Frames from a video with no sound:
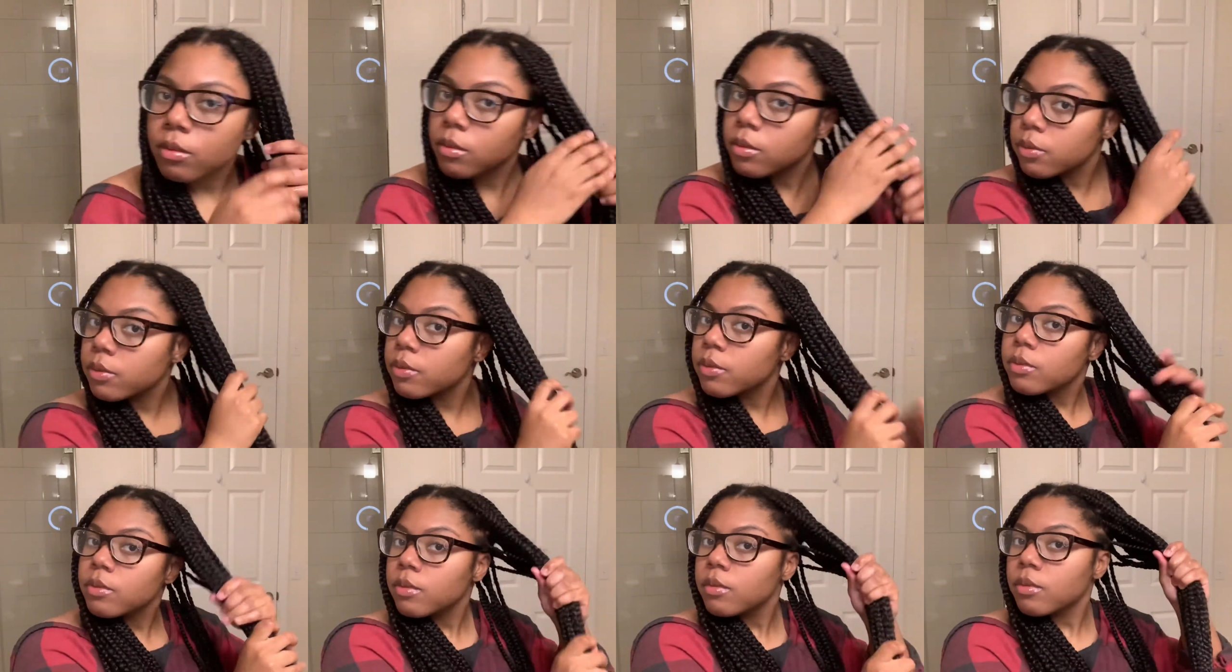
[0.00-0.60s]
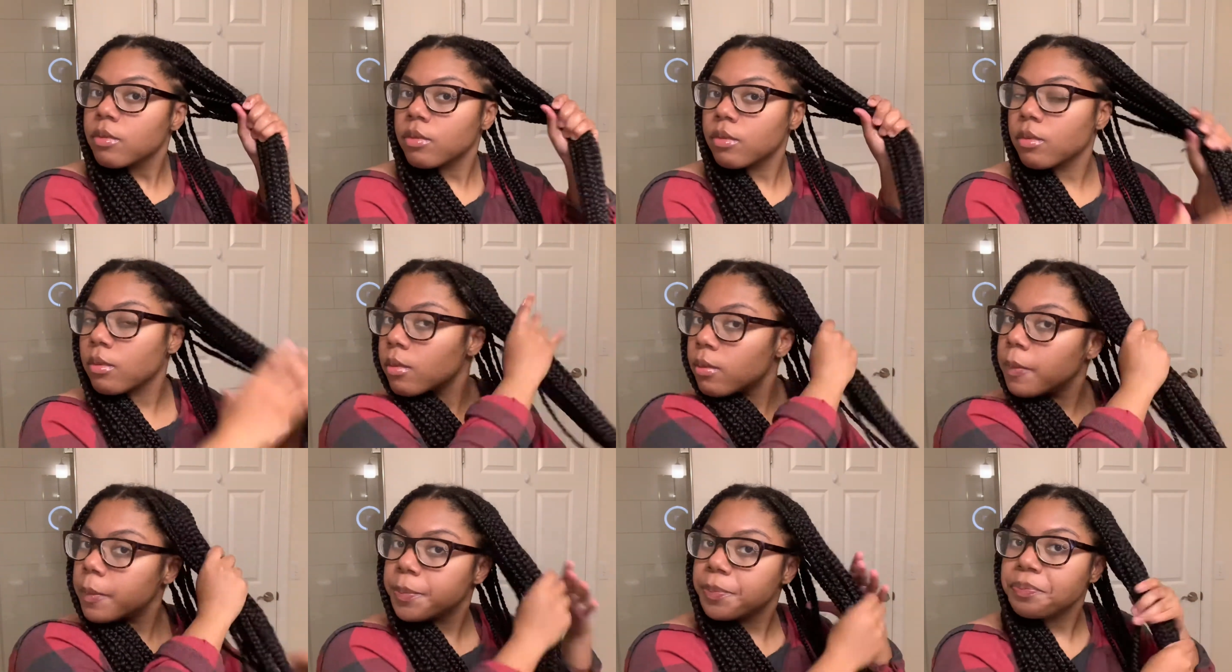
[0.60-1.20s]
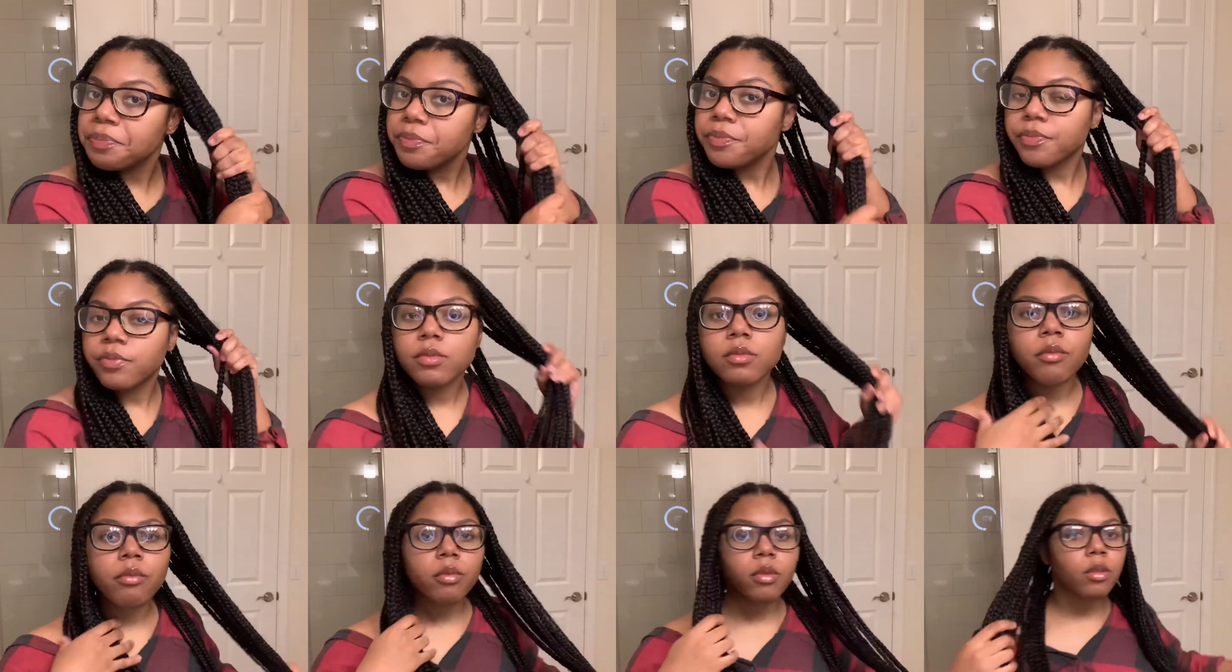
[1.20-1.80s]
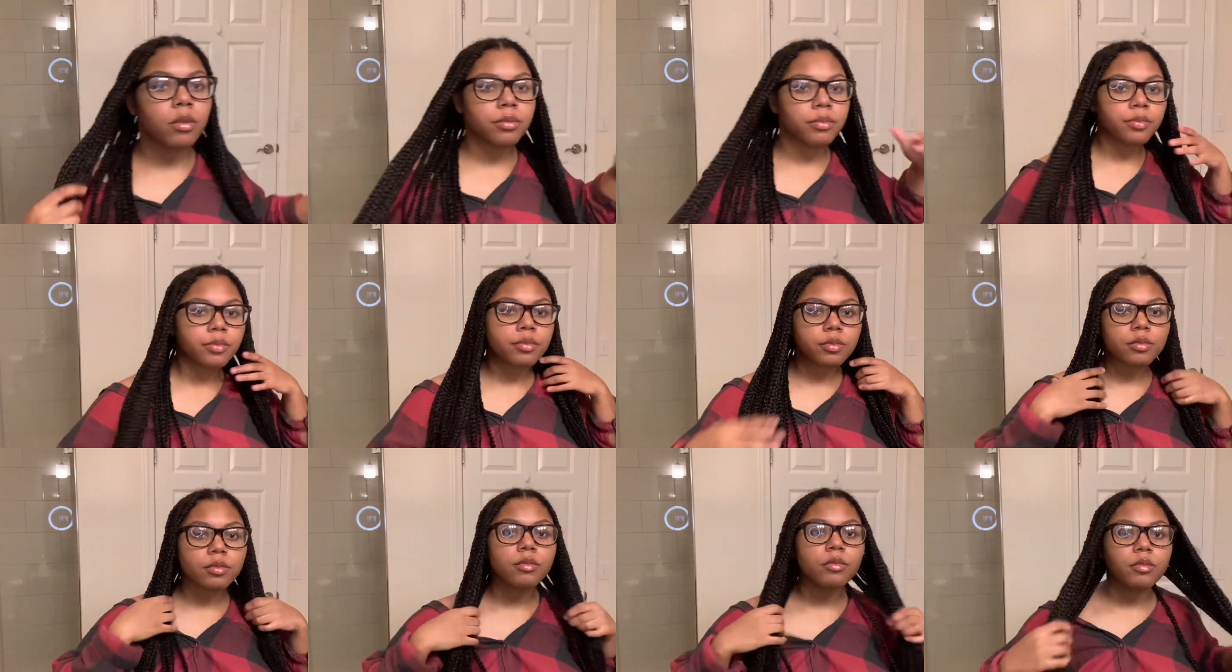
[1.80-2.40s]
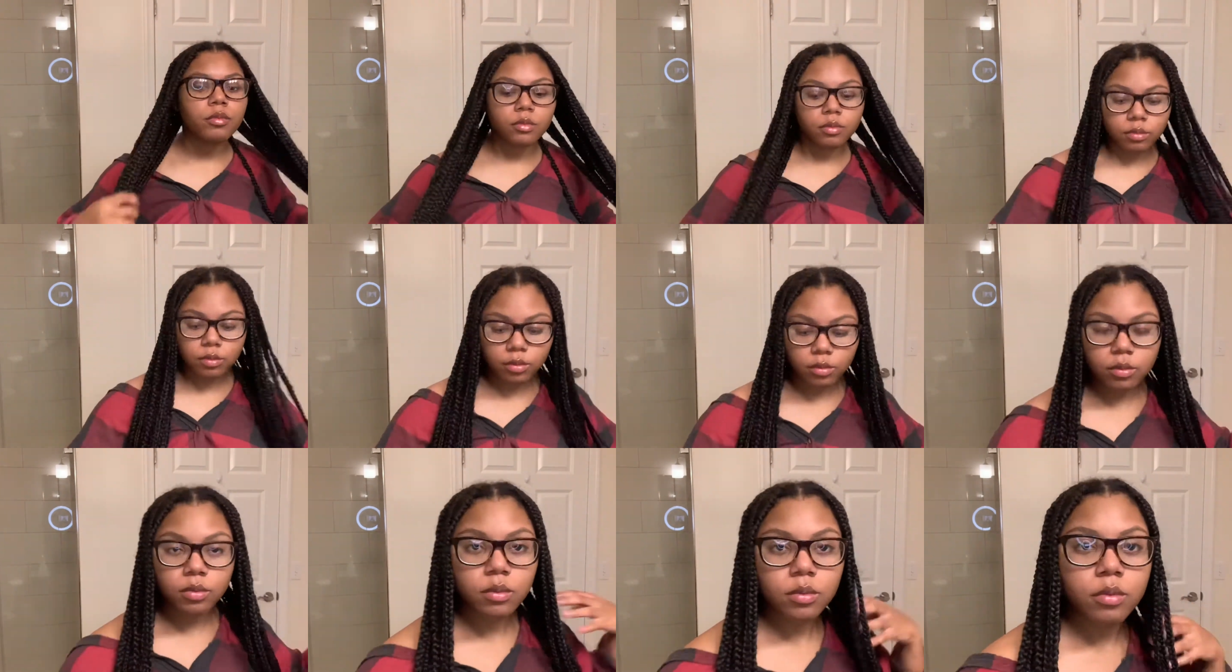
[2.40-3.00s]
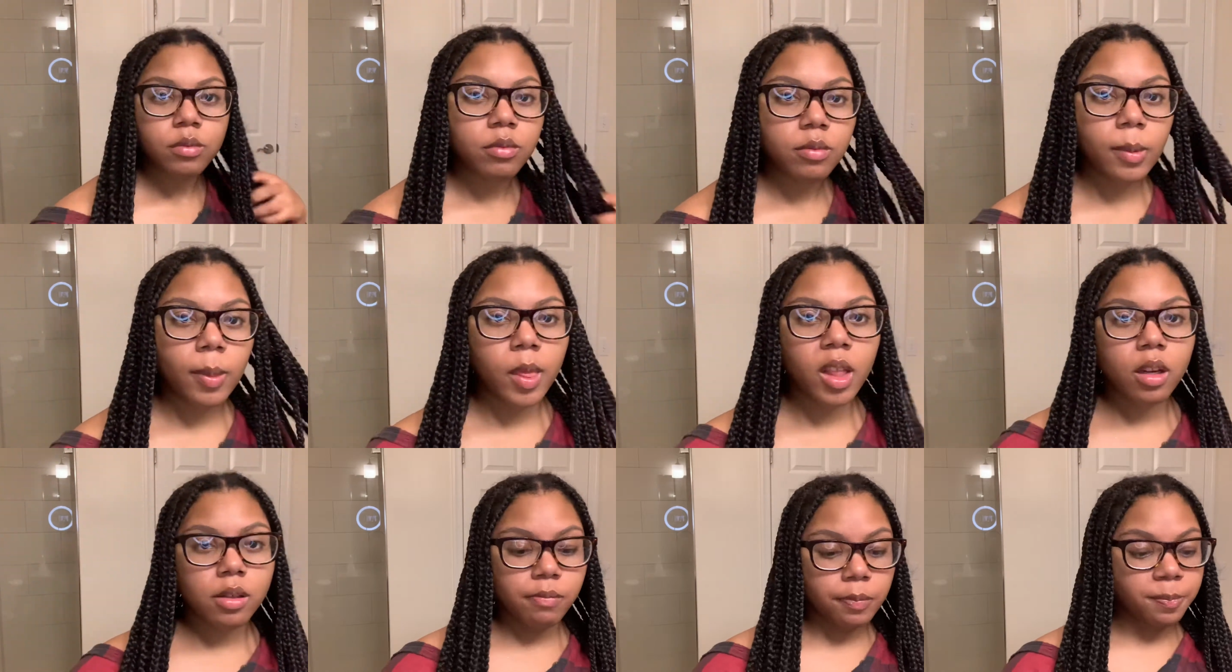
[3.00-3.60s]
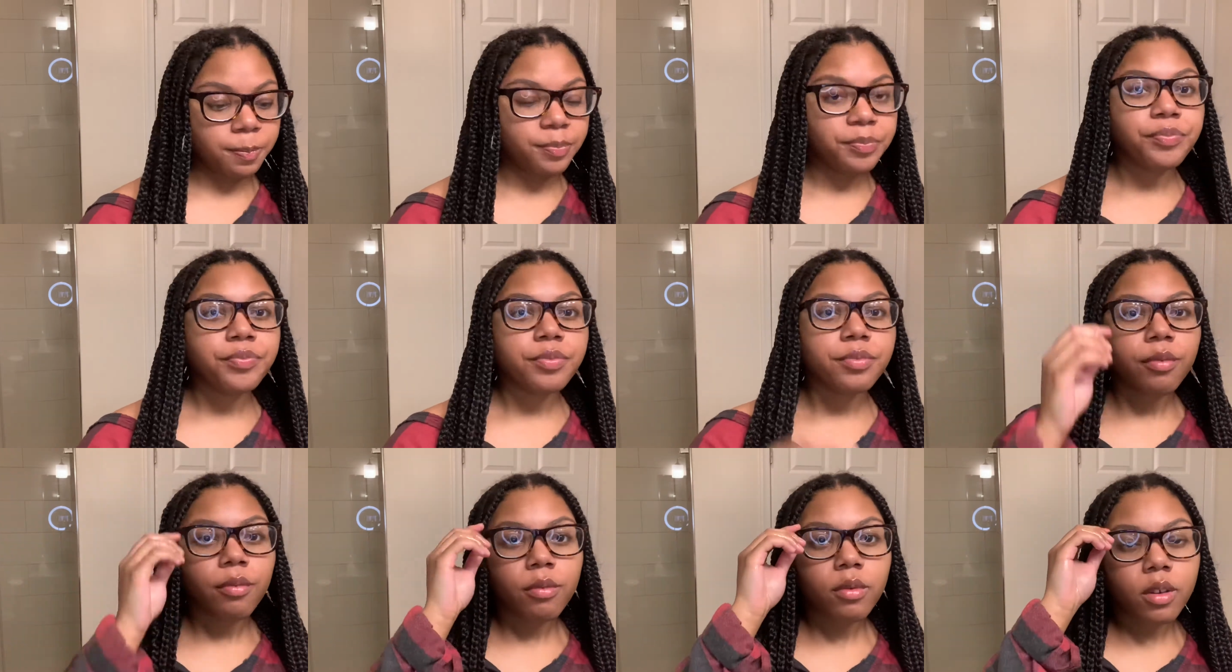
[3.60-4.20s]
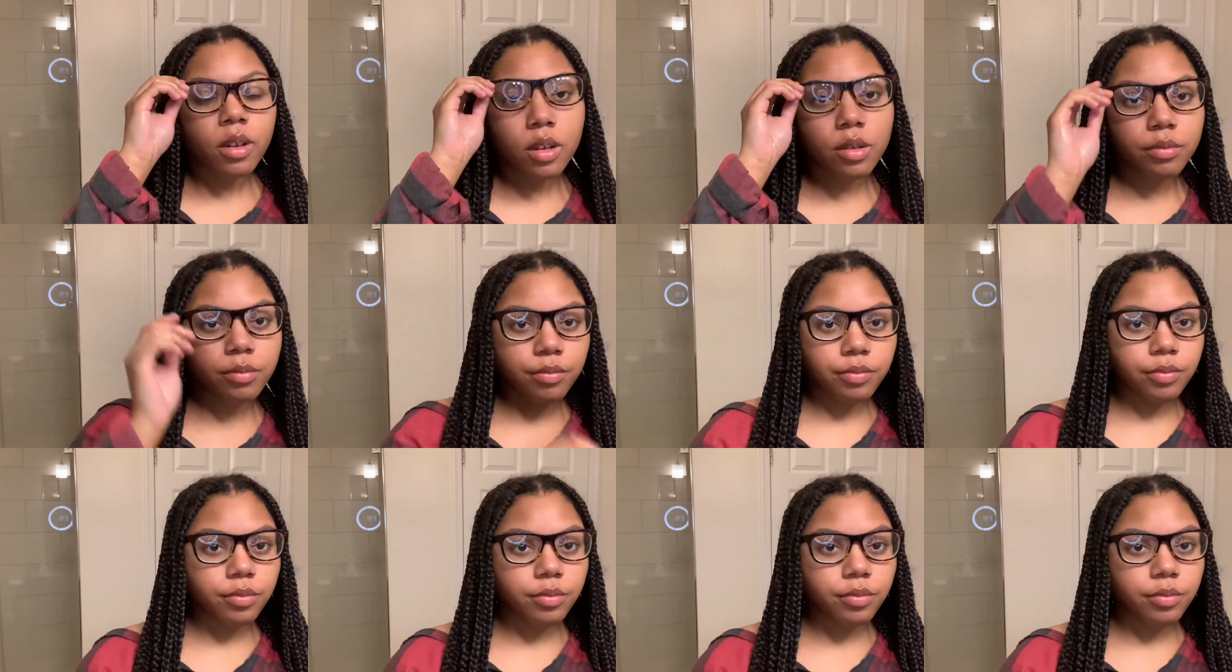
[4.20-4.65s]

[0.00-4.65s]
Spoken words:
now after I get that all throughout, make sure it's well saturated,